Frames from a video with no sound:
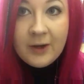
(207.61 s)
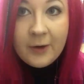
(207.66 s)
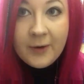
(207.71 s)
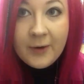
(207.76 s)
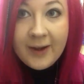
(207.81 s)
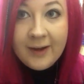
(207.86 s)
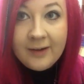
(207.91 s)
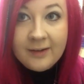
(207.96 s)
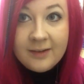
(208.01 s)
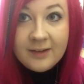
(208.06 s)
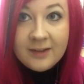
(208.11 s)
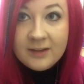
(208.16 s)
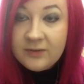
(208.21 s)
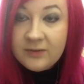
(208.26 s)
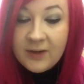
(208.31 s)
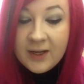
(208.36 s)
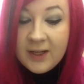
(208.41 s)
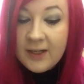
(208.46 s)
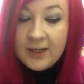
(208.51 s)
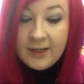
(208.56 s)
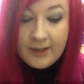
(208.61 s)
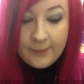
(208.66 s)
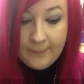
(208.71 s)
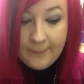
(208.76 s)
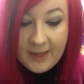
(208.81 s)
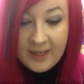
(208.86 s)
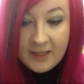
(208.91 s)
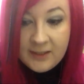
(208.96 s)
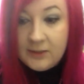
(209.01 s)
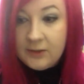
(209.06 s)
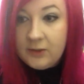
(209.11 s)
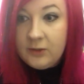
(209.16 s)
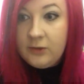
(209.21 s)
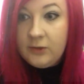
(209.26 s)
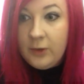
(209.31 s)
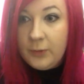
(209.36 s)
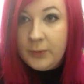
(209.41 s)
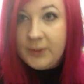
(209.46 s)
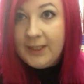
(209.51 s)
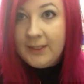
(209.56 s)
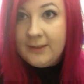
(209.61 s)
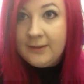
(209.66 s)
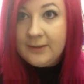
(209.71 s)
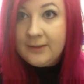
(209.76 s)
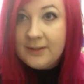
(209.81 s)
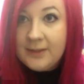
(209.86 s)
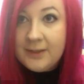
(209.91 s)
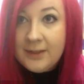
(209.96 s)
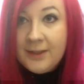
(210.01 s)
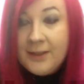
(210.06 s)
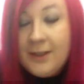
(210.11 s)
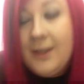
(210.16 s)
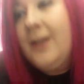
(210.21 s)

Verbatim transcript: Okay, this filing makes no sense.